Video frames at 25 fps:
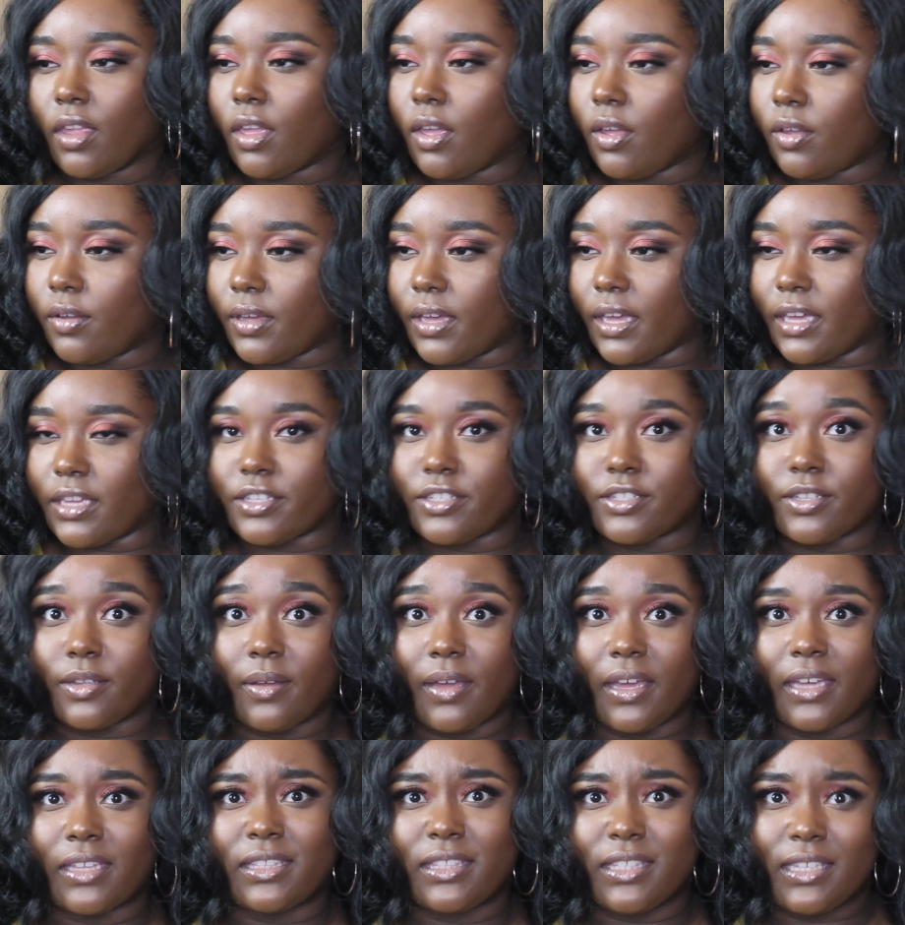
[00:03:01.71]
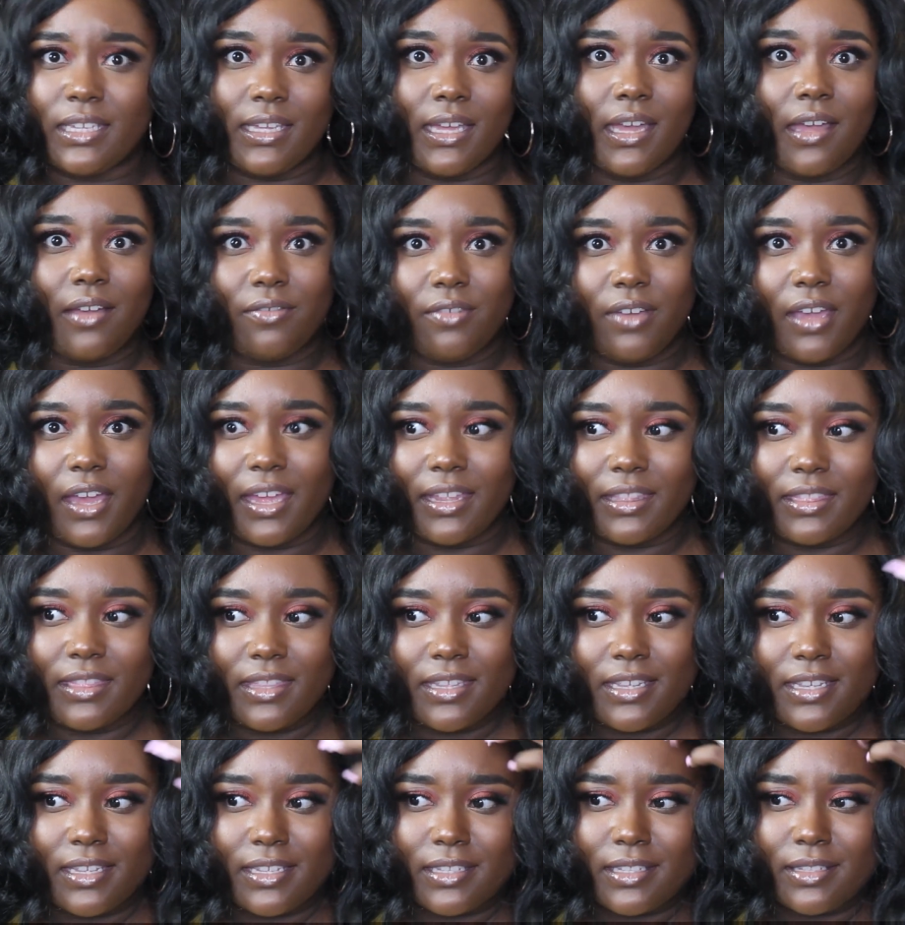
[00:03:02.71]
Okay, so I think I've
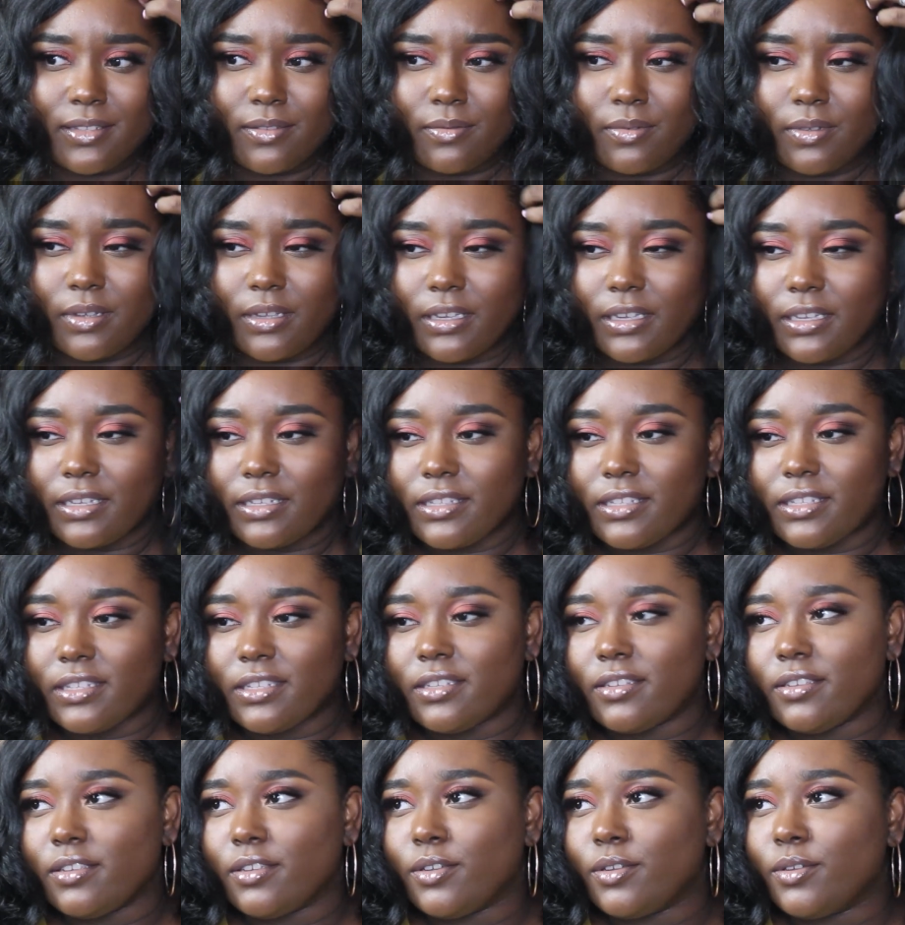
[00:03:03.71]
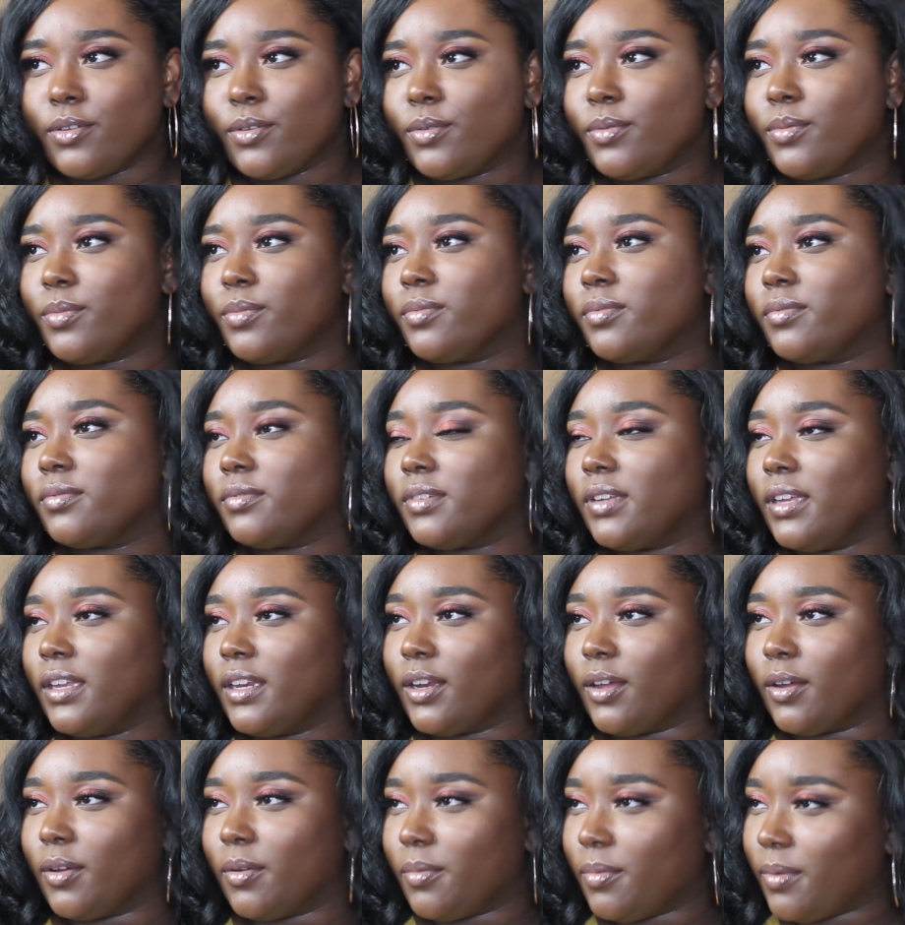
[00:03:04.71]
gotten this one to,
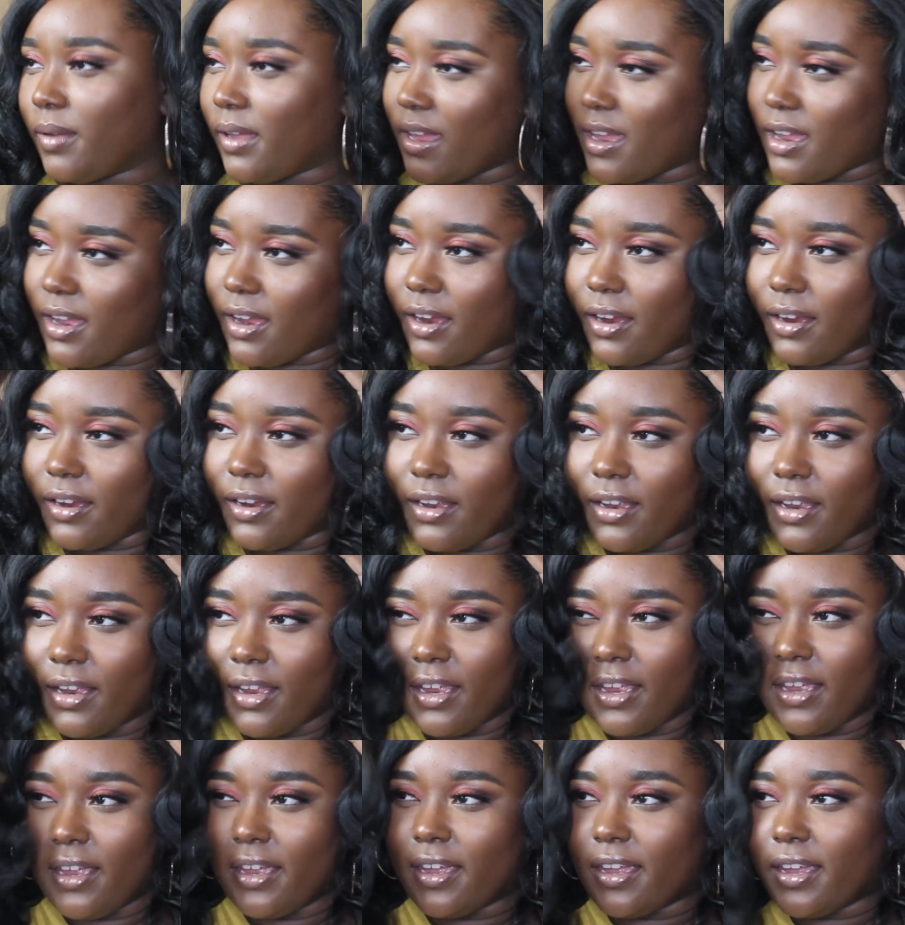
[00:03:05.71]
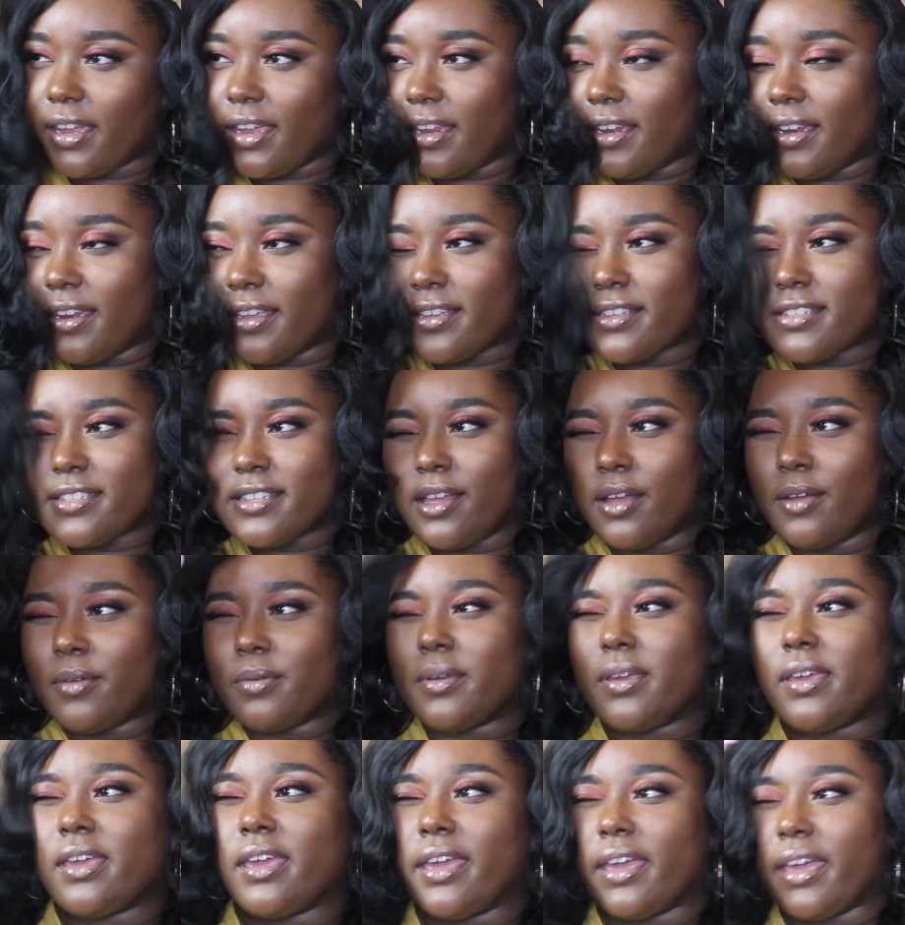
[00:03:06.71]
where it looks
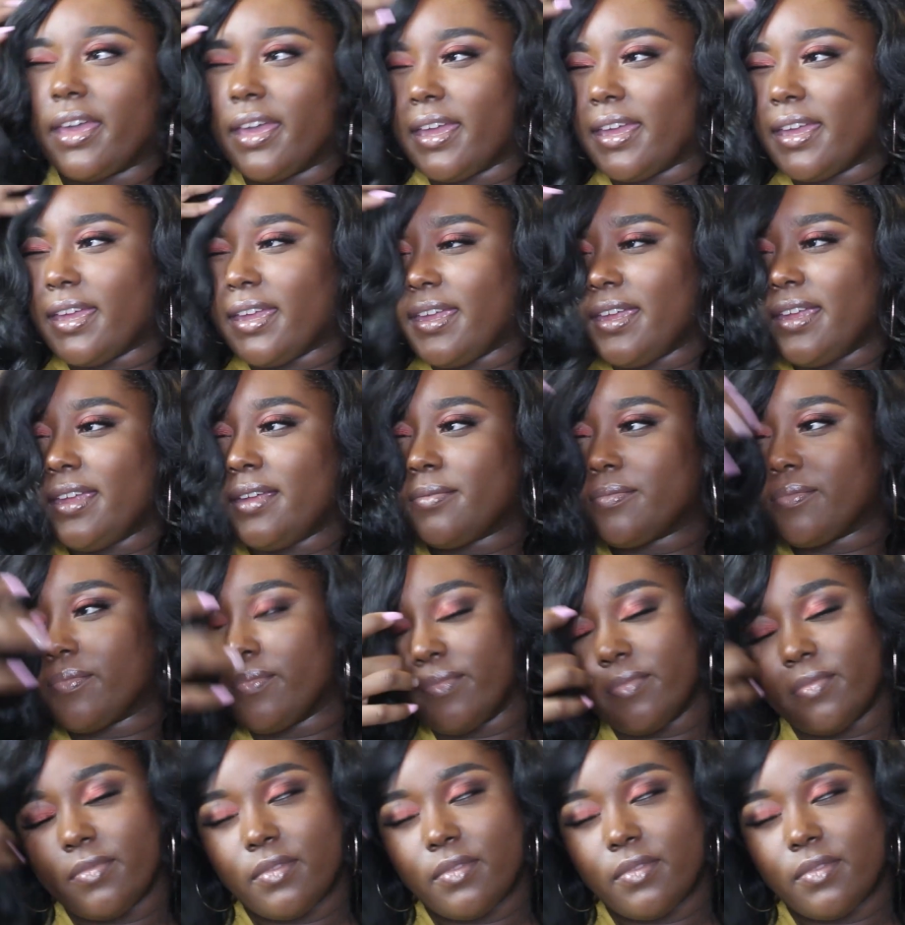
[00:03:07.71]
okay.